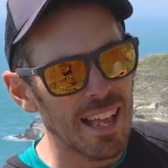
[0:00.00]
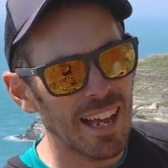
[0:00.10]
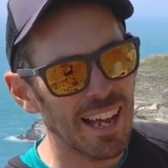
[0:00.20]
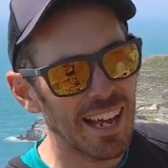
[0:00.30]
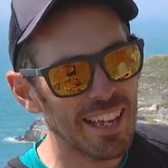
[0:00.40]

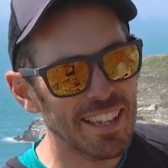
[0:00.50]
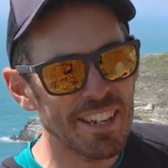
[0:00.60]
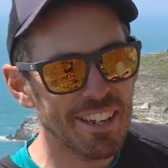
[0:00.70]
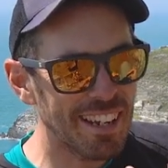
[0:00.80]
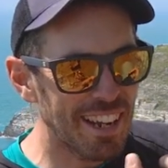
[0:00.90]
and then
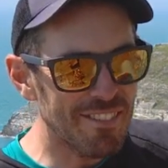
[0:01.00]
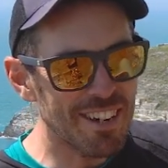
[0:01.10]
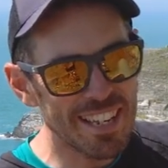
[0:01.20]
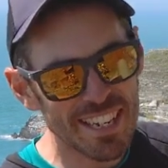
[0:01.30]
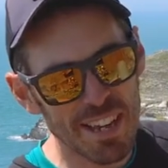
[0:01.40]
you can like
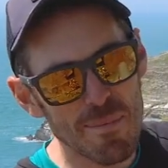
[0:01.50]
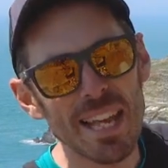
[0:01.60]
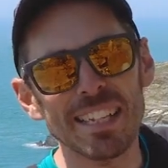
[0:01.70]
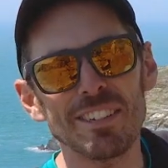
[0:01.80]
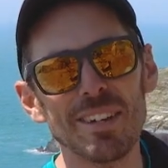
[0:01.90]
really
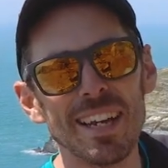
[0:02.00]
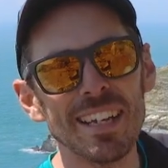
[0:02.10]
commit to it,